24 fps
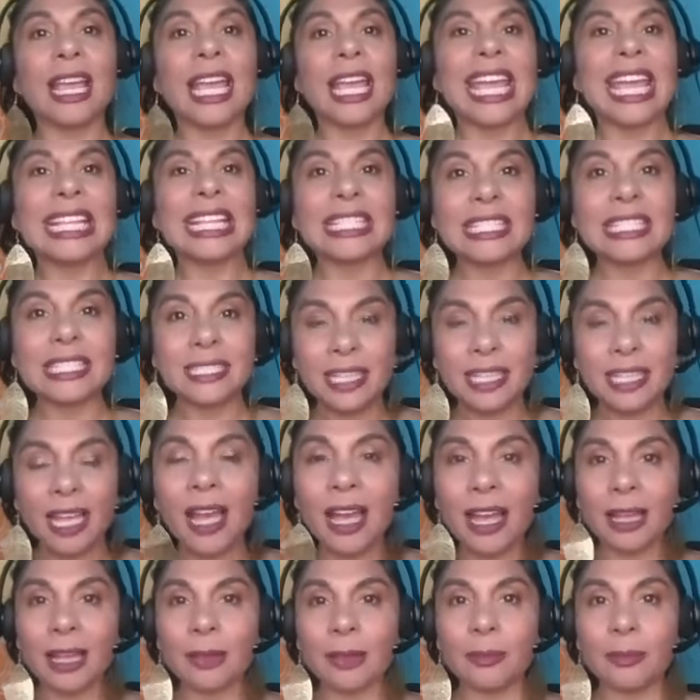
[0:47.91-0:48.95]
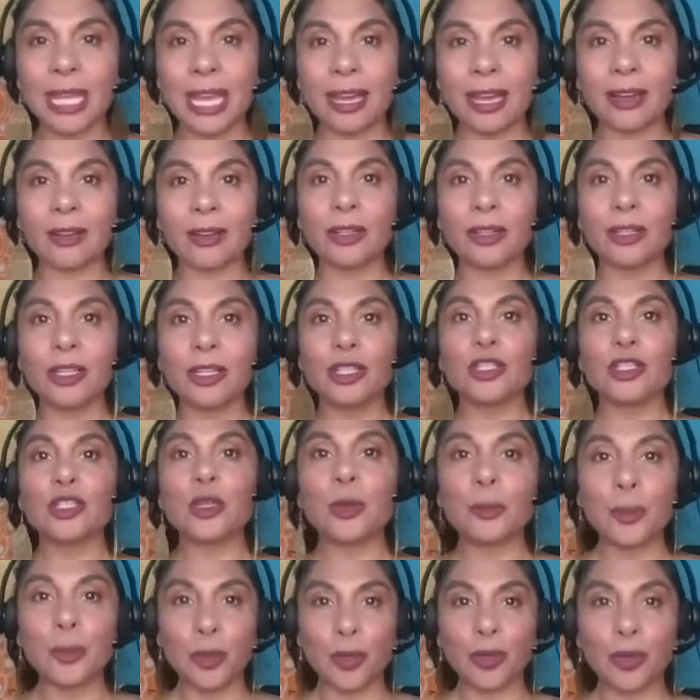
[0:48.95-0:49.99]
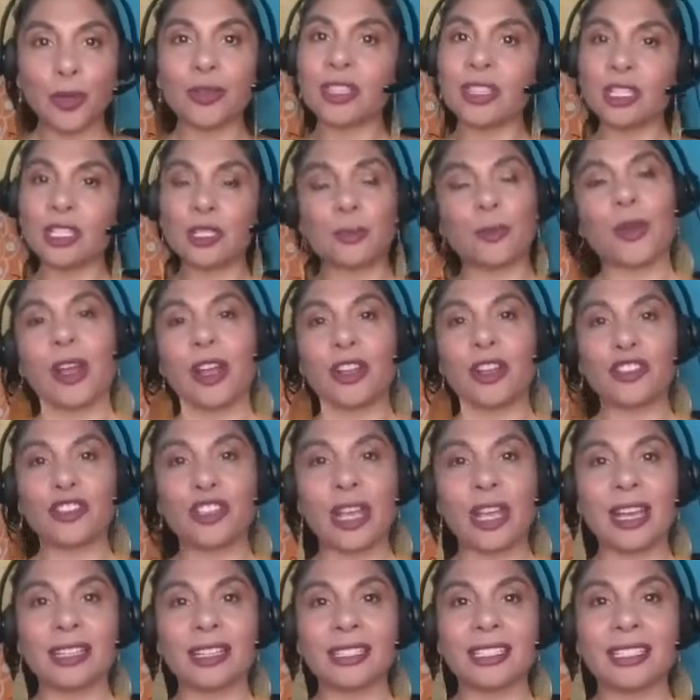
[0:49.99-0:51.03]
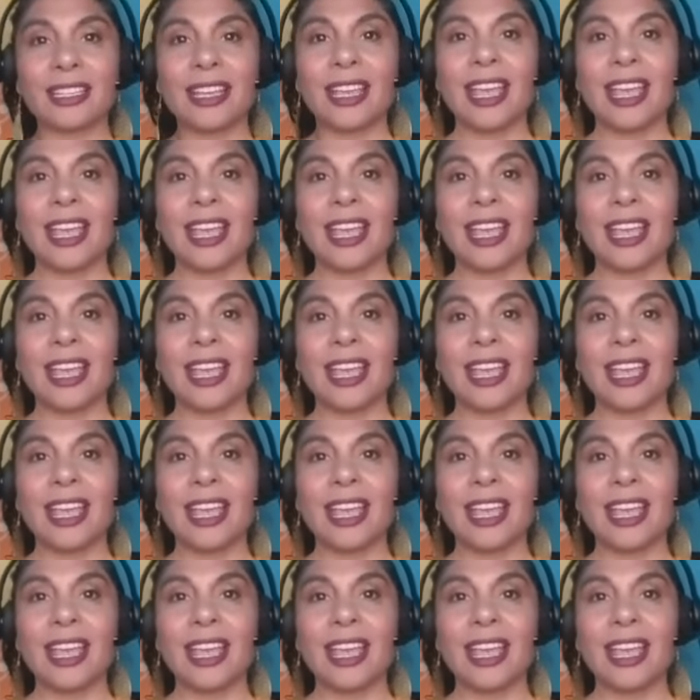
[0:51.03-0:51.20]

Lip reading: It's time now to birth this project.